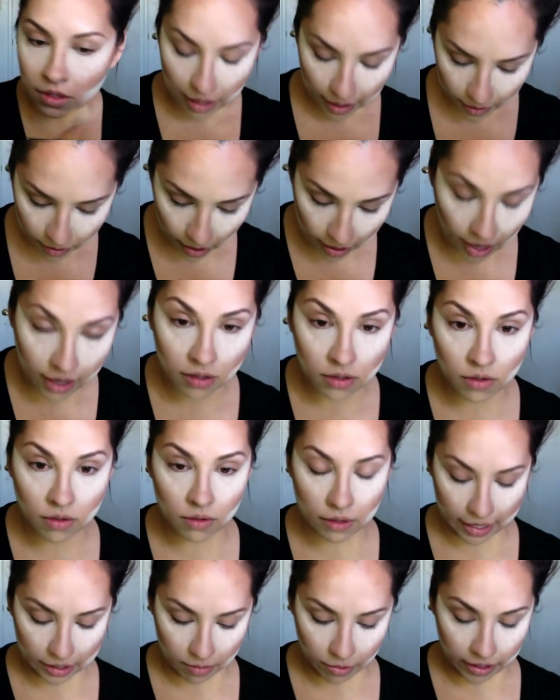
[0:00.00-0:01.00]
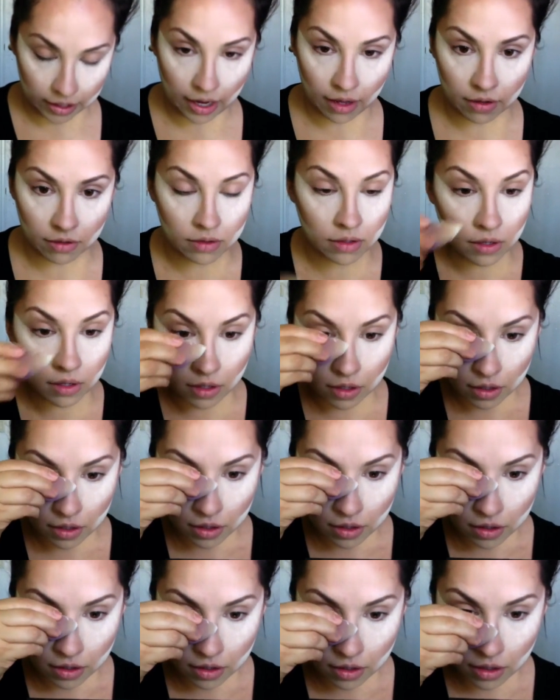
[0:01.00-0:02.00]
Alright, so once we've got
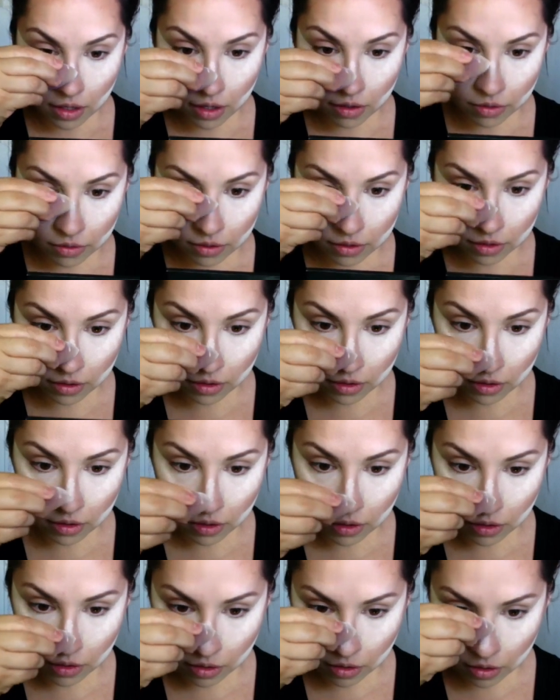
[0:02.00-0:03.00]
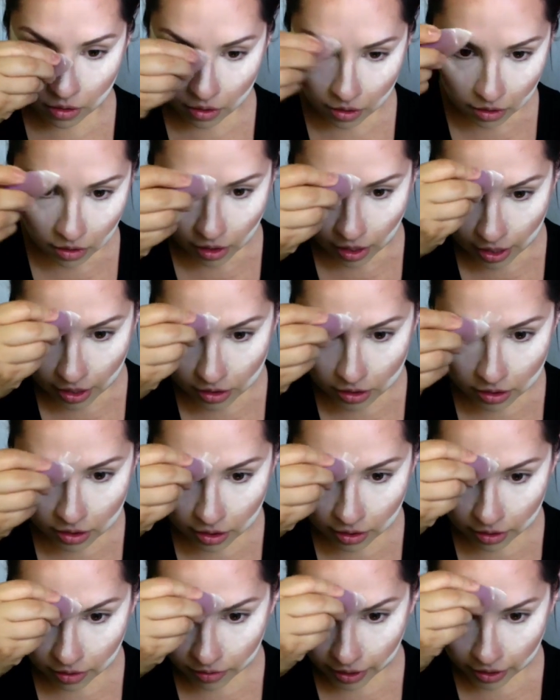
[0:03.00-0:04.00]
the other side done, I like to
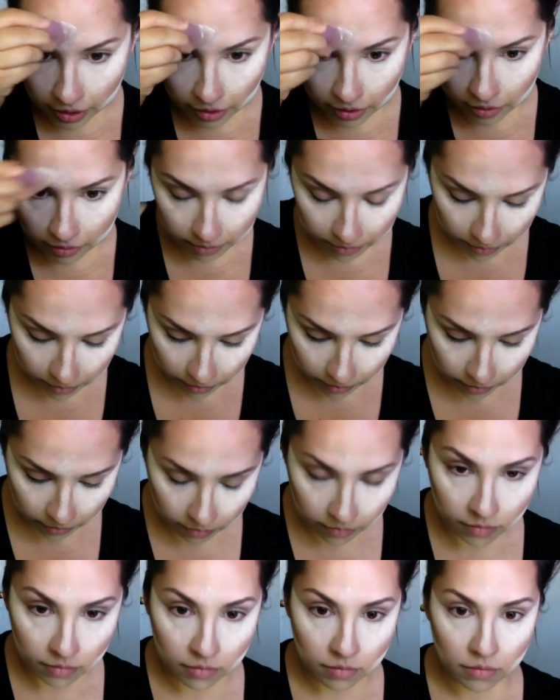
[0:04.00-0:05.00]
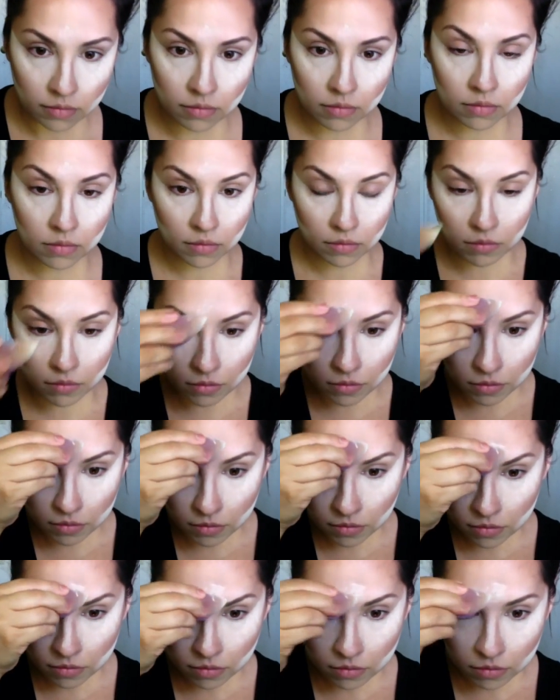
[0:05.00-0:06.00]
take it down the center of the
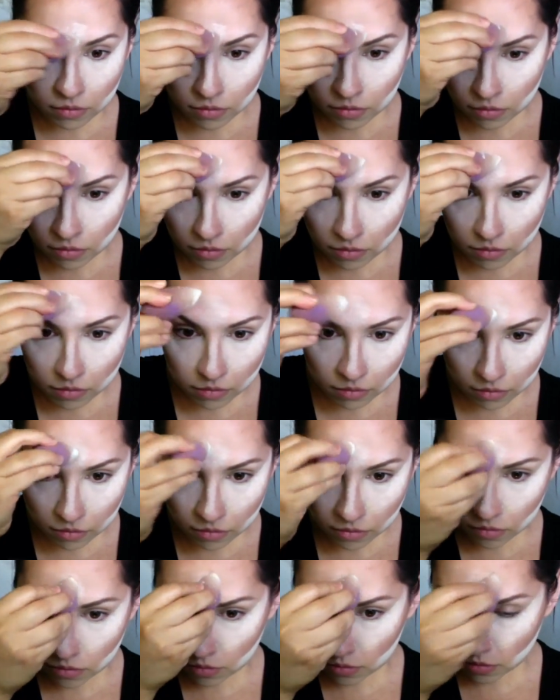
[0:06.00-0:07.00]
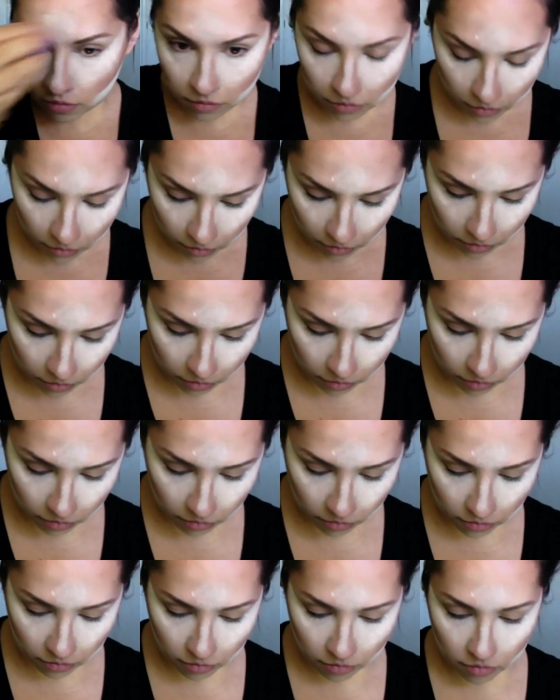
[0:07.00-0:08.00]
nose, a little bit on the forehead.
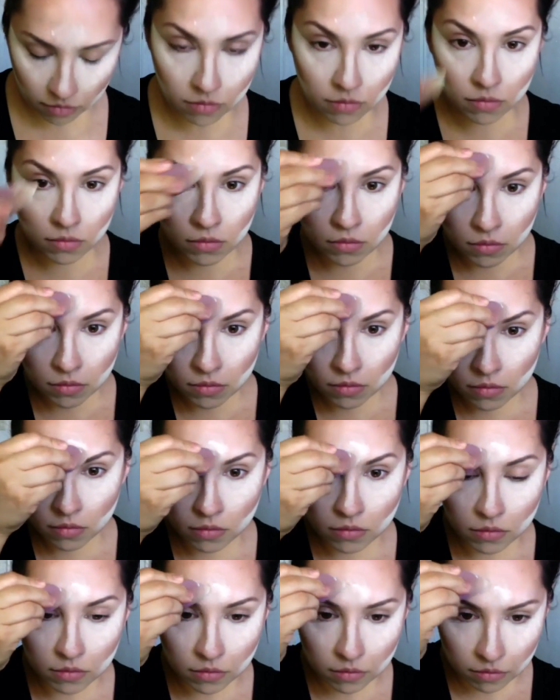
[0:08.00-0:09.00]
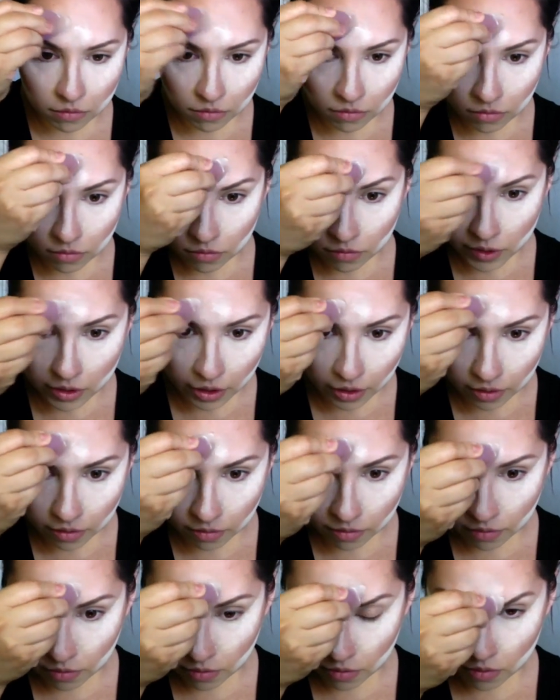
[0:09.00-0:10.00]
Because I have that large
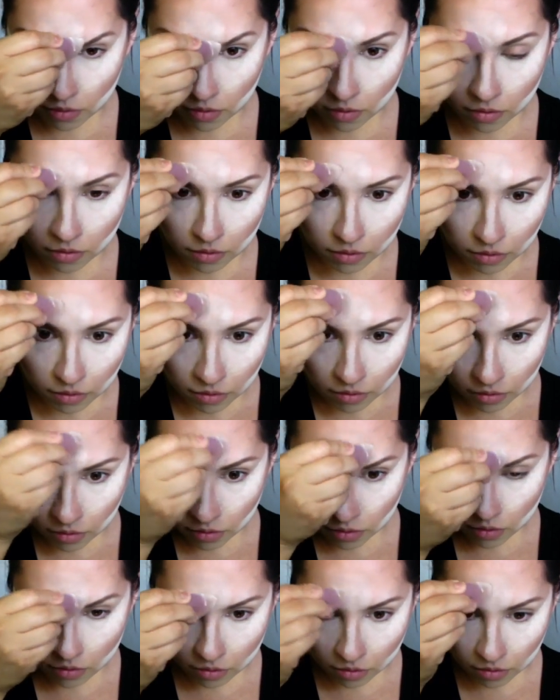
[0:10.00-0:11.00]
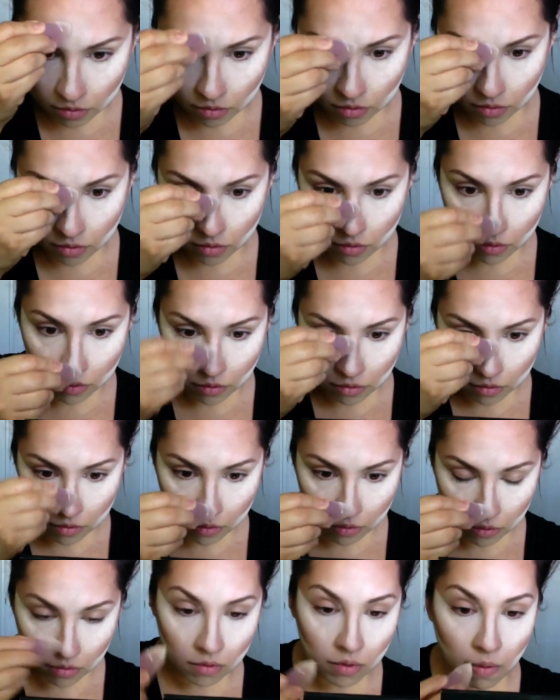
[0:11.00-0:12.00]
forehead, I am not going to take it all the way
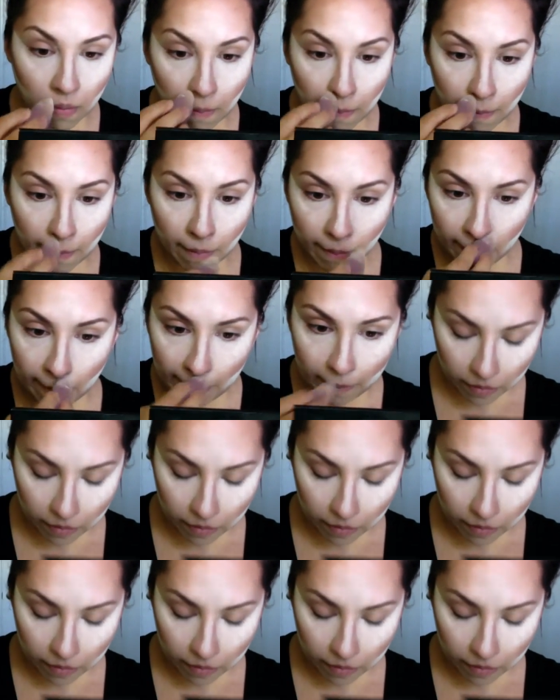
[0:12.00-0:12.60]
up and around.